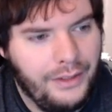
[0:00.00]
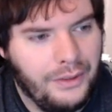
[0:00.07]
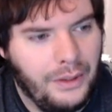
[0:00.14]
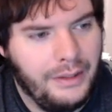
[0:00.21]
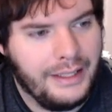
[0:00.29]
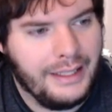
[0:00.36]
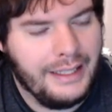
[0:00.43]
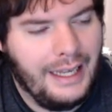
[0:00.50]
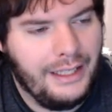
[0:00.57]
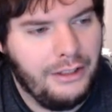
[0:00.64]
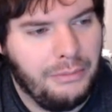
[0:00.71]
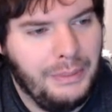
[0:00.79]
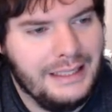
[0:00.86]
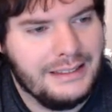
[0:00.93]
So like it
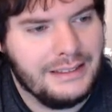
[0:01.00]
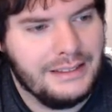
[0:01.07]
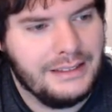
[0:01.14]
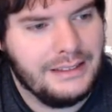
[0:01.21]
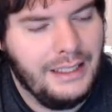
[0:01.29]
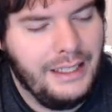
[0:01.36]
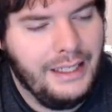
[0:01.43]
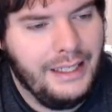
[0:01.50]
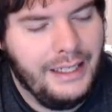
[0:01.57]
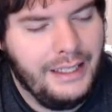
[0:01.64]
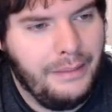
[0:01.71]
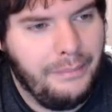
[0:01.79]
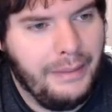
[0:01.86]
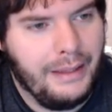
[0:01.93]
has pieces
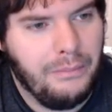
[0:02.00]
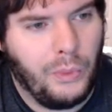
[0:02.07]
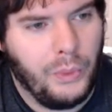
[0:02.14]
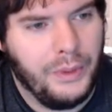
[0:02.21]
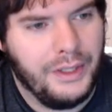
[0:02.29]
in the main board